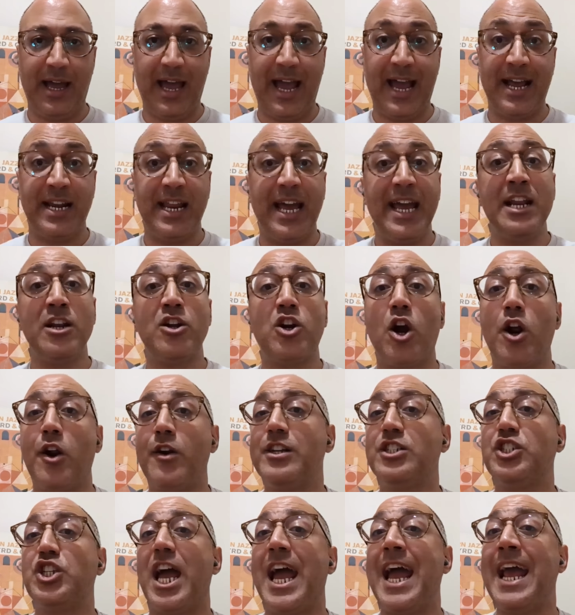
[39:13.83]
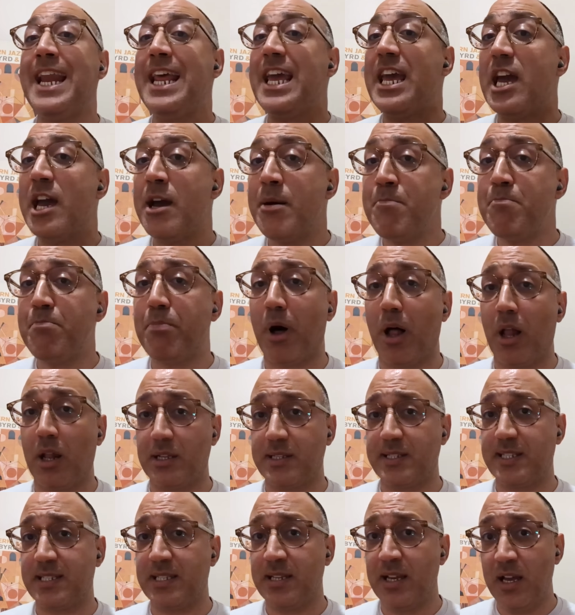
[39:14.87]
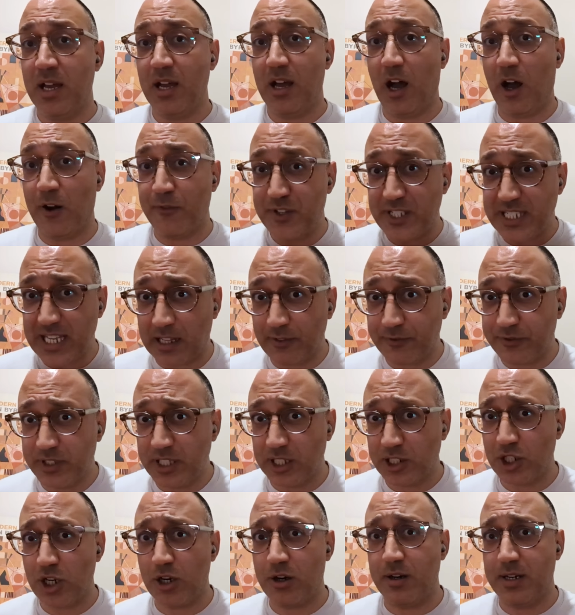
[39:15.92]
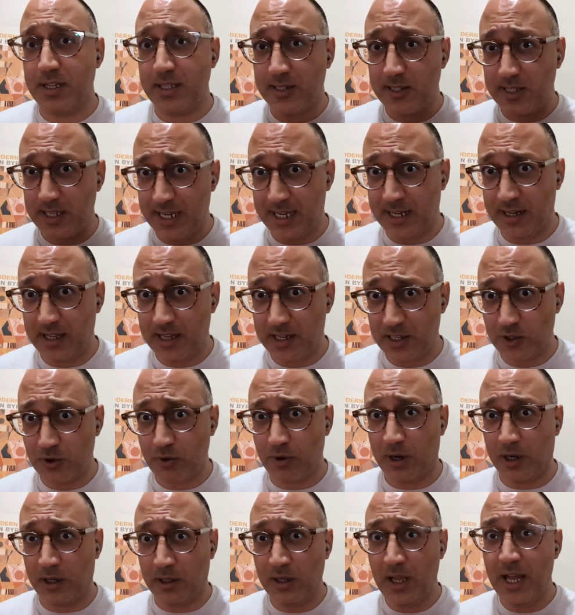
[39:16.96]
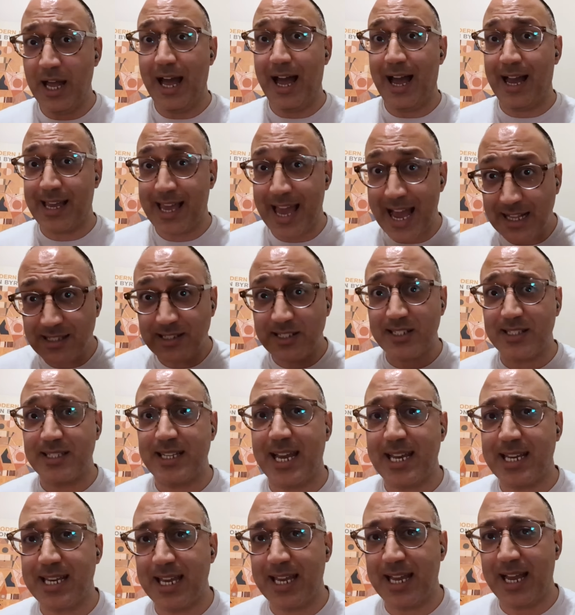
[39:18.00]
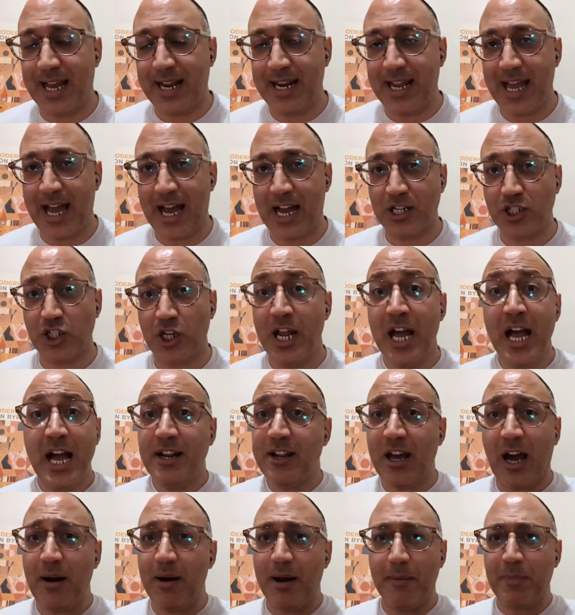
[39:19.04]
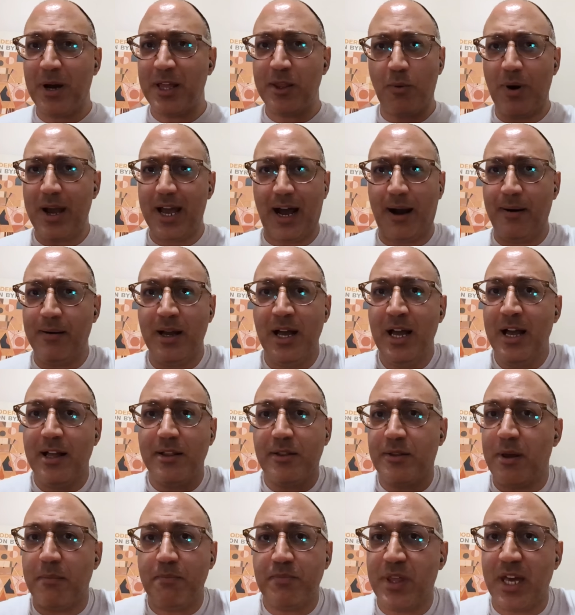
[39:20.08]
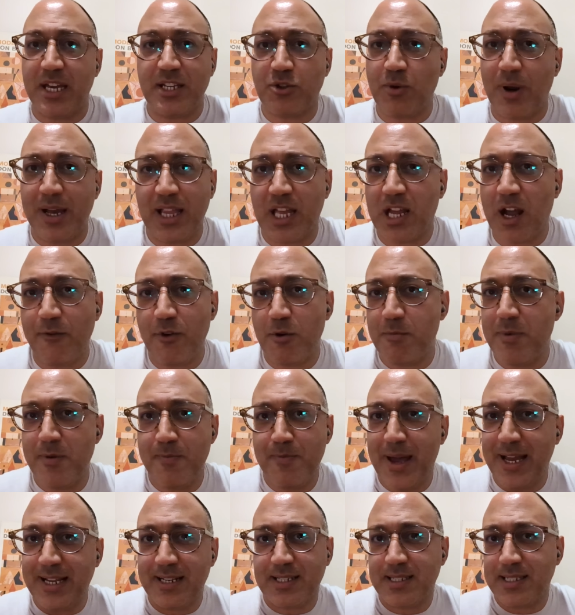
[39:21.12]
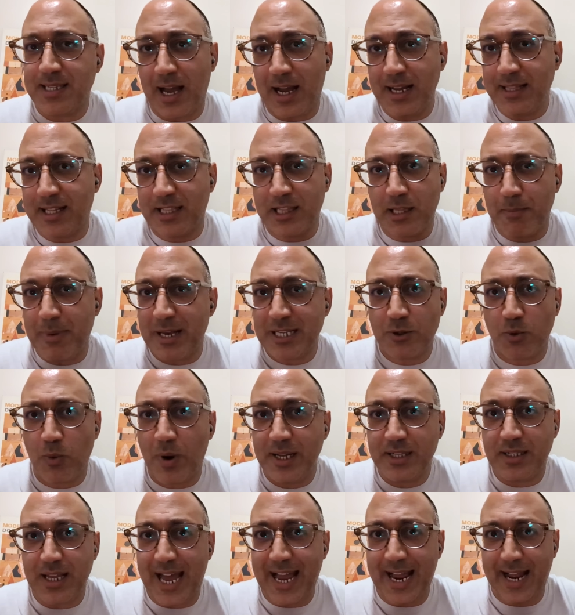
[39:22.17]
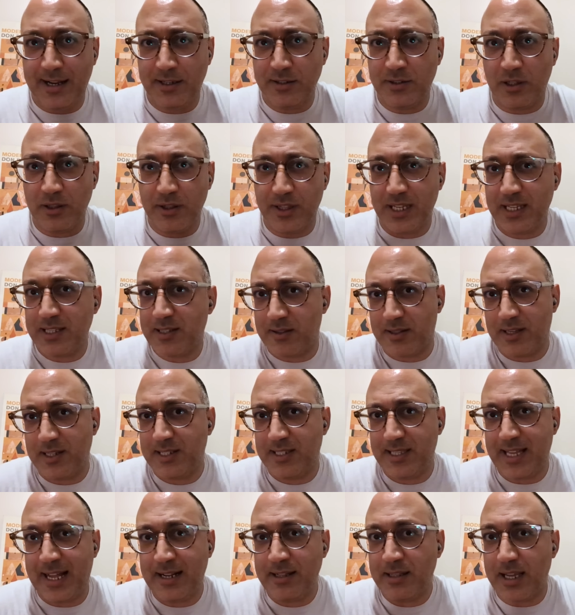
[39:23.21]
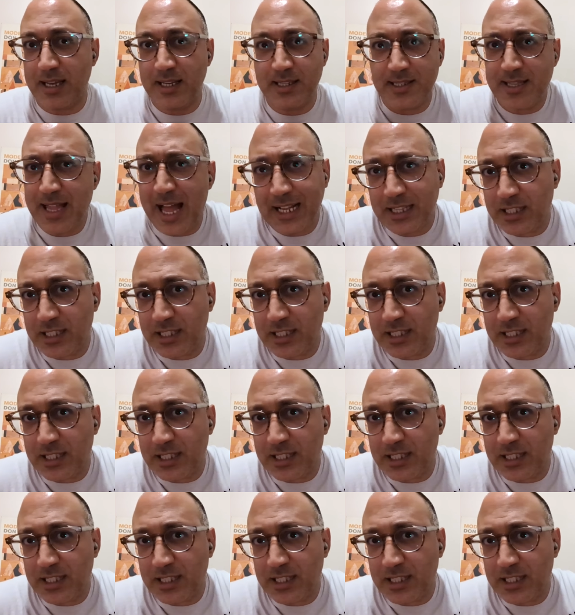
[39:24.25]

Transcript: and encourage any impulse of self-deterrence in Israel against taking any action. Now, by the way, the Israeli government may decide that the best way to handle this tent is